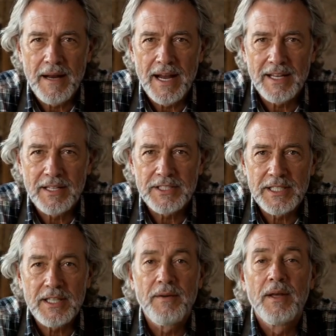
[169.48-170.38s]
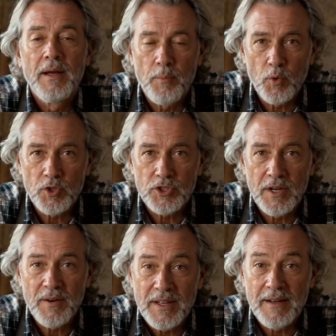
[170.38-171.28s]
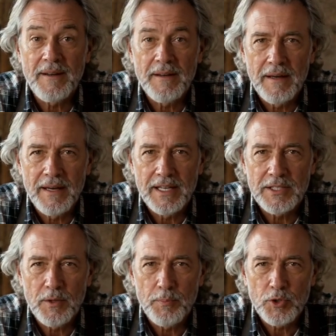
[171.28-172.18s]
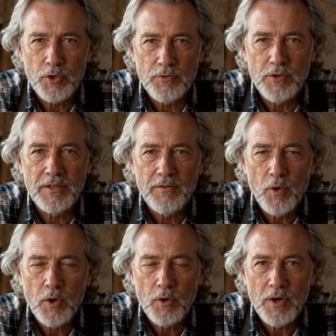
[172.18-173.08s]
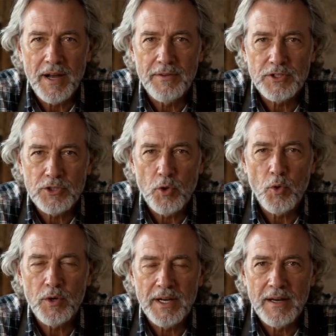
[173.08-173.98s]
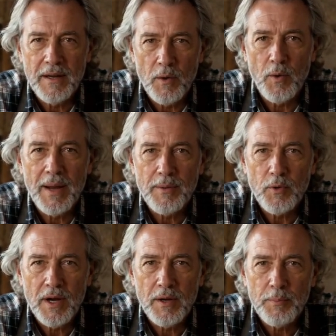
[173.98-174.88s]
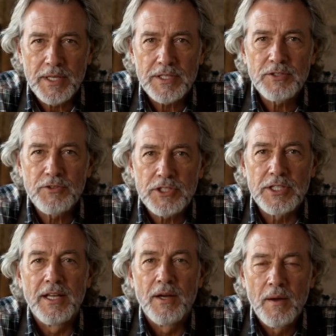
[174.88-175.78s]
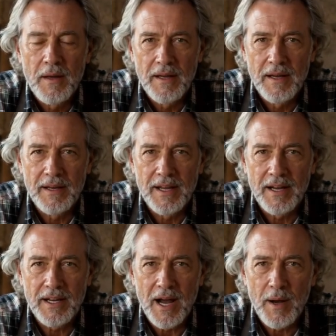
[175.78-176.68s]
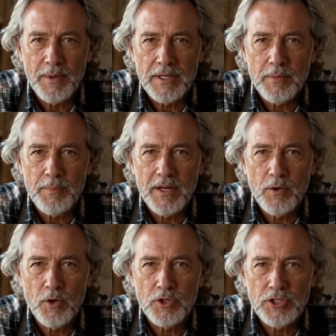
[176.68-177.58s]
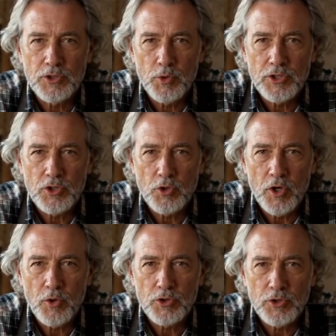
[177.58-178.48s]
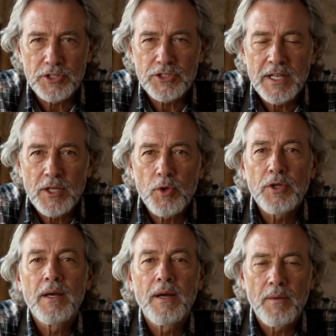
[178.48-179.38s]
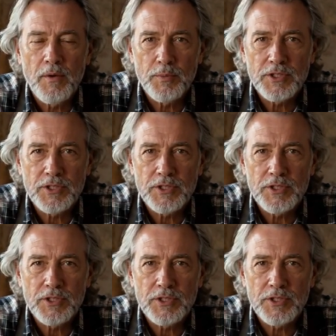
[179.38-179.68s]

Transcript: And a significant portion of it is a beautifully photographed story wrapped around a piece of steel that a competent metallurgist would struggle to distinguish from